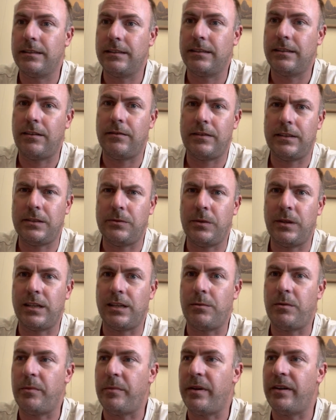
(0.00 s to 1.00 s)
Delphin's working
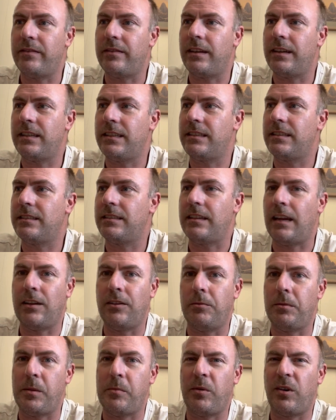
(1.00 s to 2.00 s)
on my birthdays. I
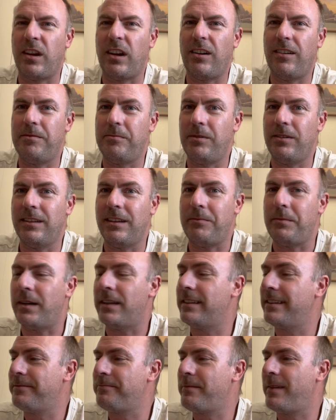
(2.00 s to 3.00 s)
normally book it off, but never
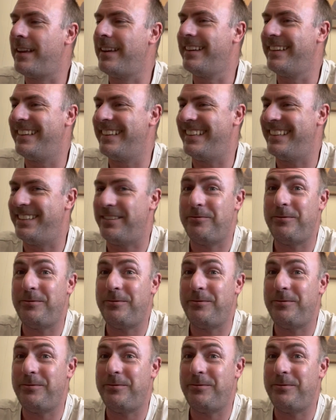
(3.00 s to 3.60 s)
mind.